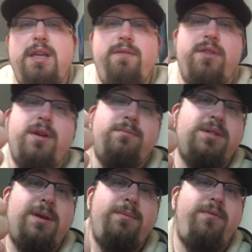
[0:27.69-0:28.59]
Leave a
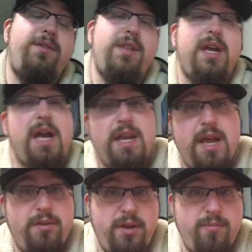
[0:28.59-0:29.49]
thumbs up if you think I
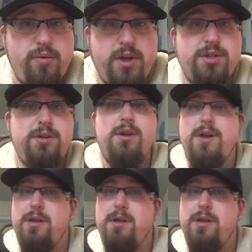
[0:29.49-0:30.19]
nailed the impression.